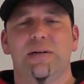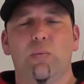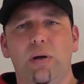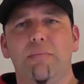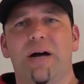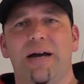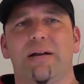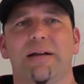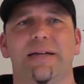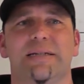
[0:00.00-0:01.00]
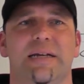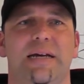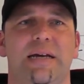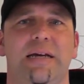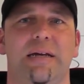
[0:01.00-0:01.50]
One mile is
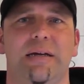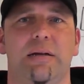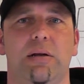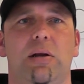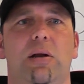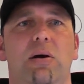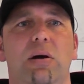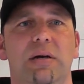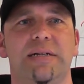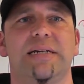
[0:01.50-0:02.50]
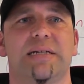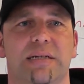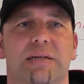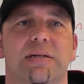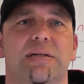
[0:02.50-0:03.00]
a longer
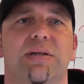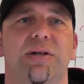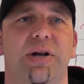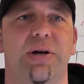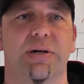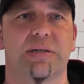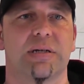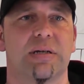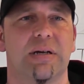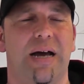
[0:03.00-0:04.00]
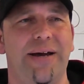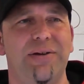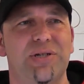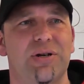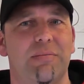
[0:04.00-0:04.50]
distance than a knot. I
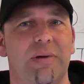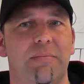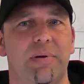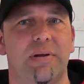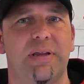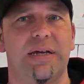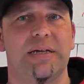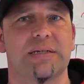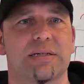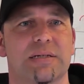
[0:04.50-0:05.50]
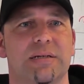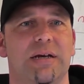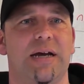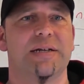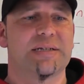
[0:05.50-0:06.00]
used to remember this
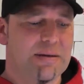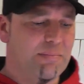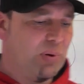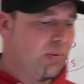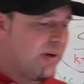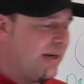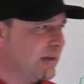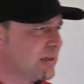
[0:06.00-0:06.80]
in a simple way.